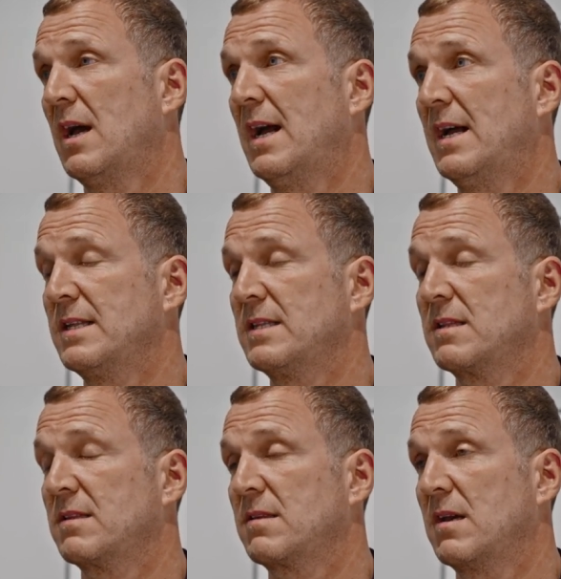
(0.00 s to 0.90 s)

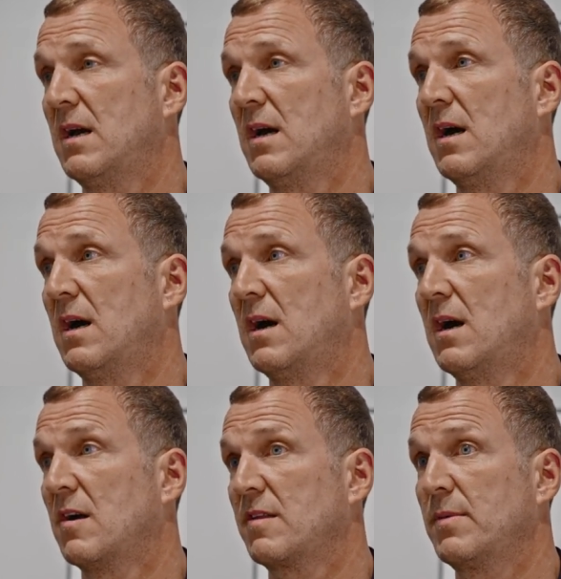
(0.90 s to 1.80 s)
and uh,
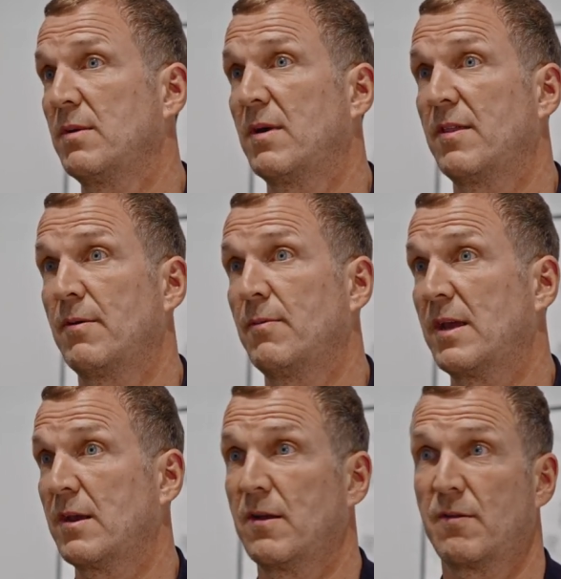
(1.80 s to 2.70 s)
asked me whether we
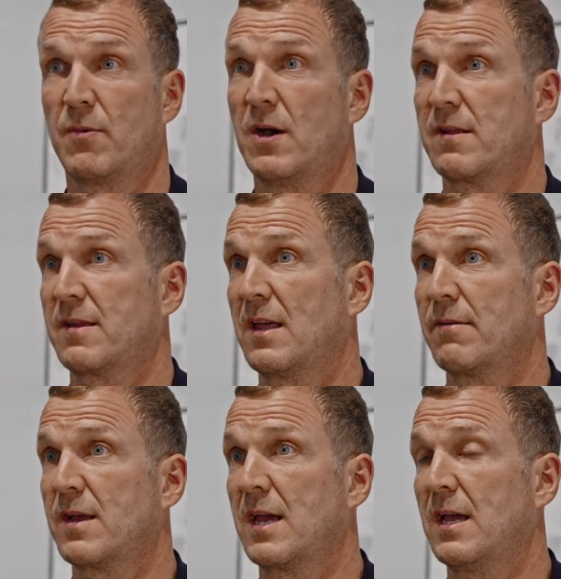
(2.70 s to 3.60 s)
could work
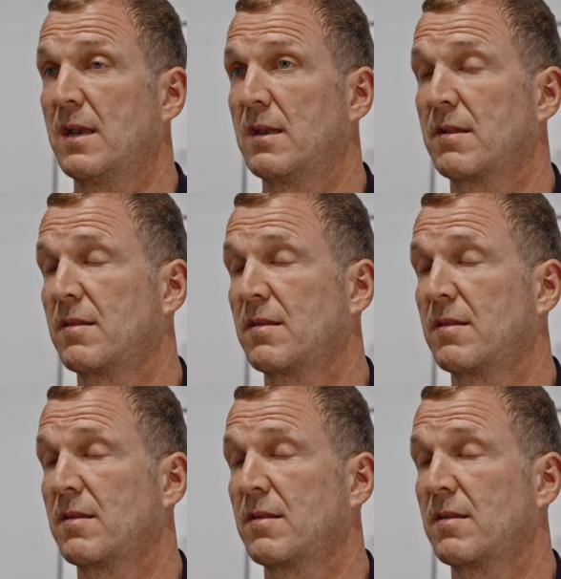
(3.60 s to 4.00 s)
together again.